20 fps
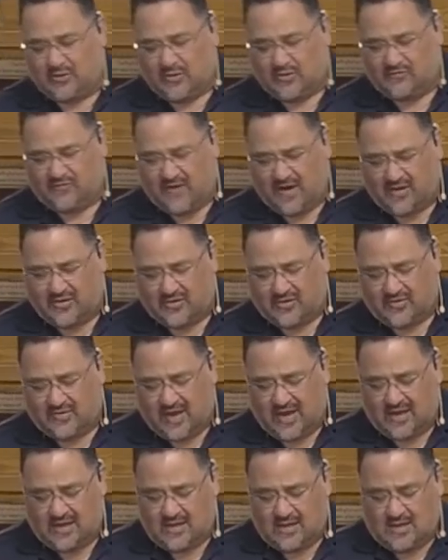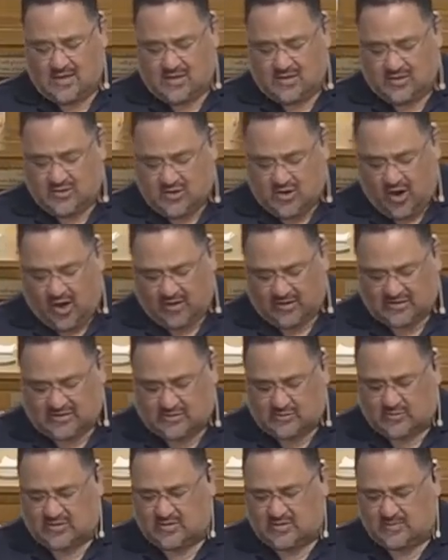Lord Father, that you call us,
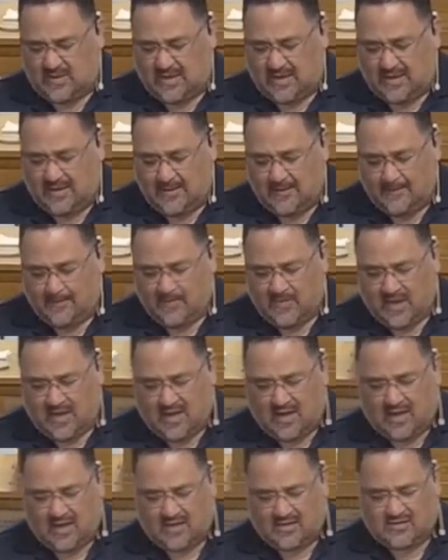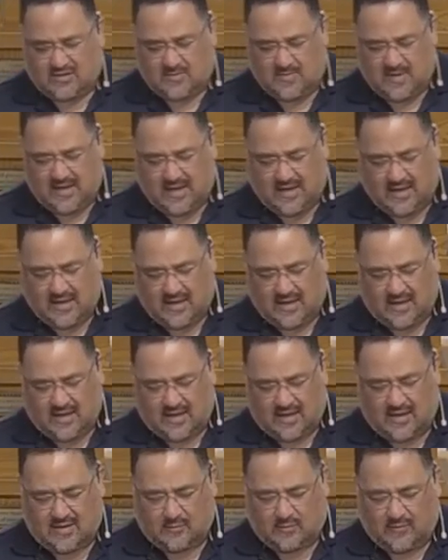Lord, to be
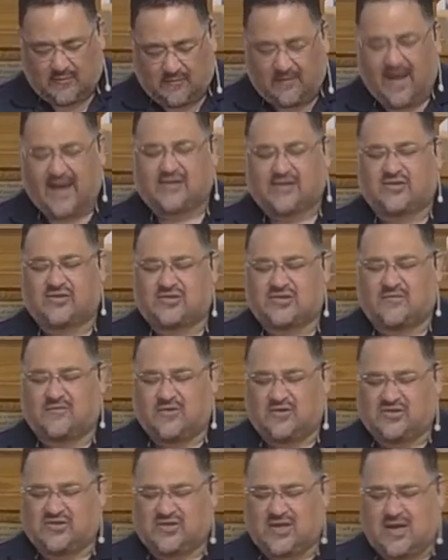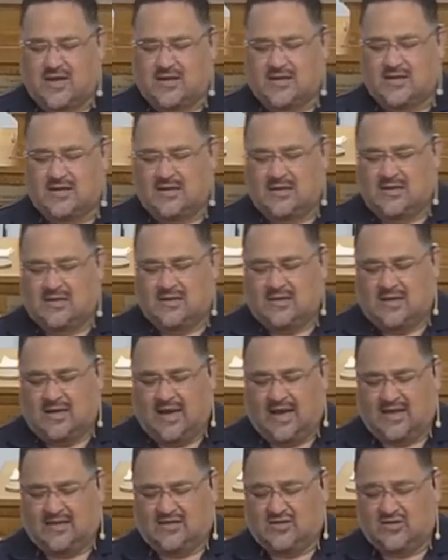reflectors of your Son
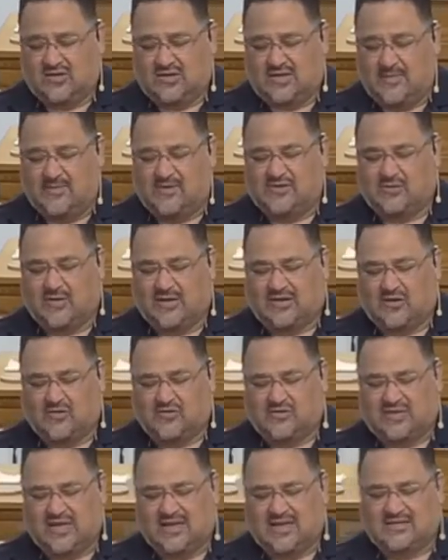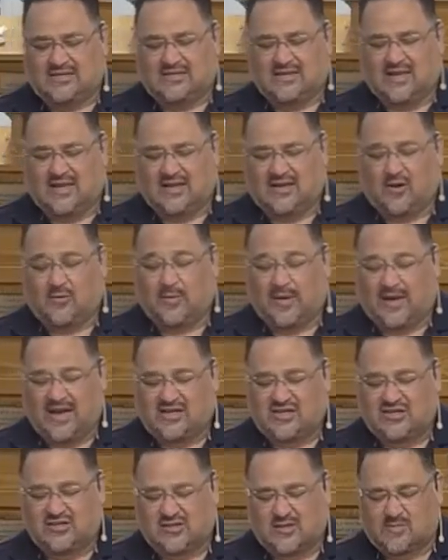and to demonstrate those things in our
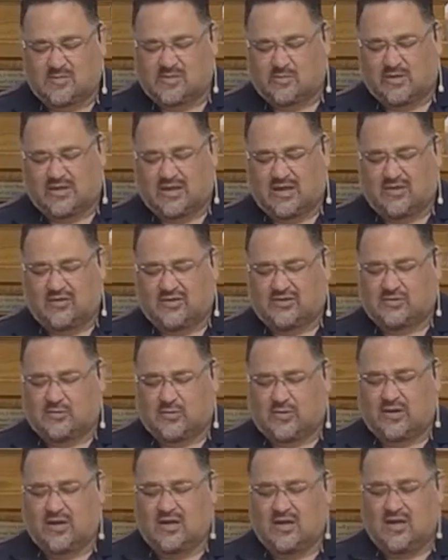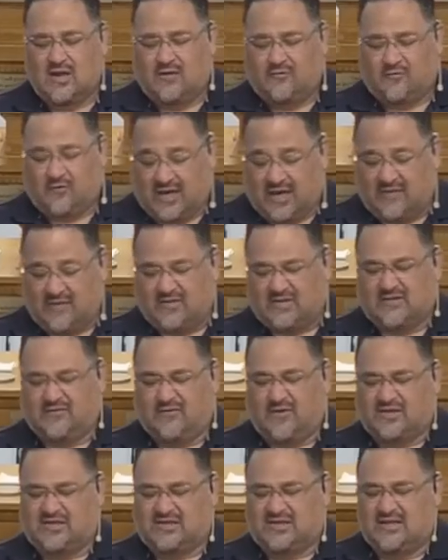relationships with others, Lord. Forgive us of
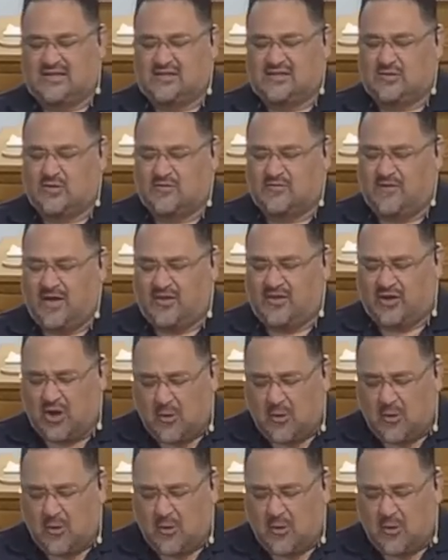our sins, Lord Father.